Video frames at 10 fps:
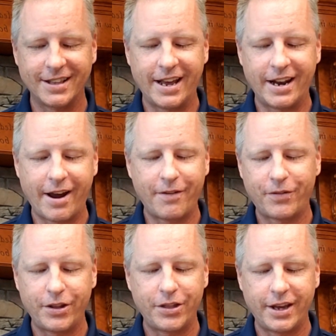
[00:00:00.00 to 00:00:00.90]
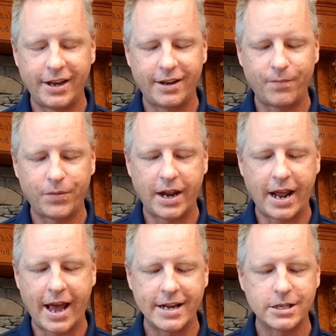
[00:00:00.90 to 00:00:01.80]
let everything that
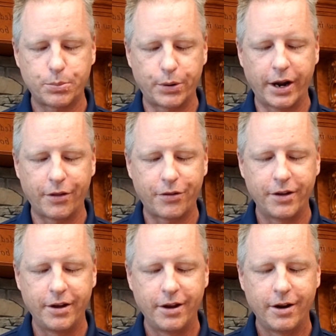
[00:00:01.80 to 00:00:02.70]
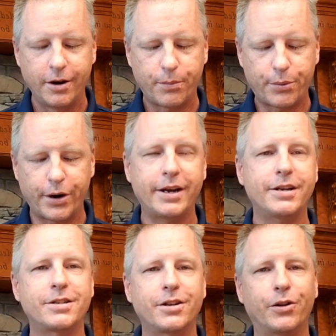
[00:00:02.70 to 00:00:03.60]
has breath
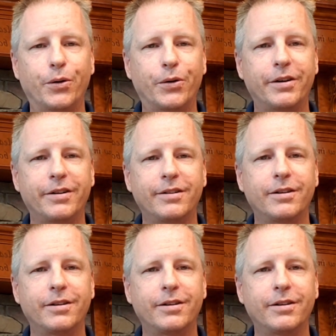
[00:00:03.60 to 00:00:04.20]
praise the Lord.